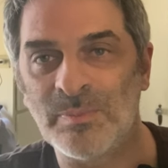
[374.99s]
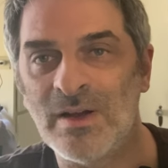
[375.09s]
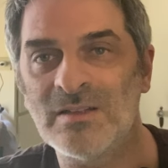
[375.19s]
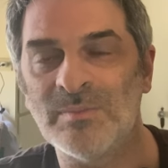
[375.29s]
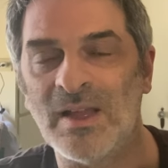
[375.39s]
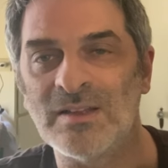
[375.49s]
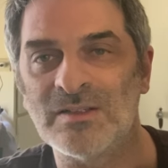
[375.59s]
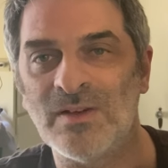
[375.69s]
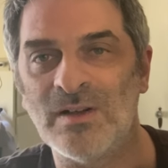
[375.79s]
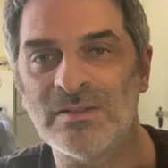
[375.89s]
punk bands
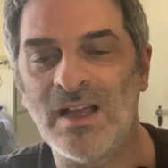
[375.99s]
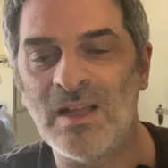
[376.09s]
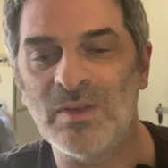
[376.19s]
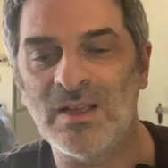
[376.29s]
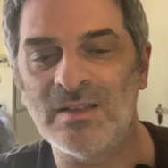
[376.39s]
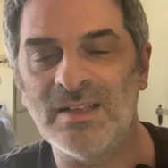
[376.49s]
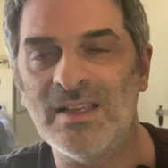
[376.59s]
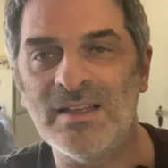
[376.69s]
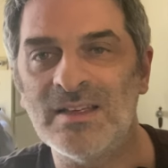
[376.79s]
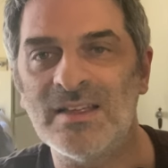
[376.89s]
of all time because
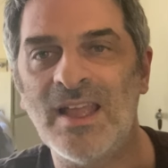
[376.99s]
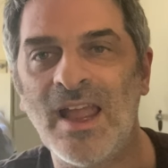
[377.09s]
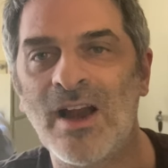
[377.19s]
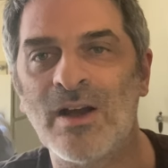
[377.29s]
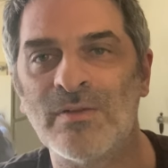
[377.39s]
they didn't care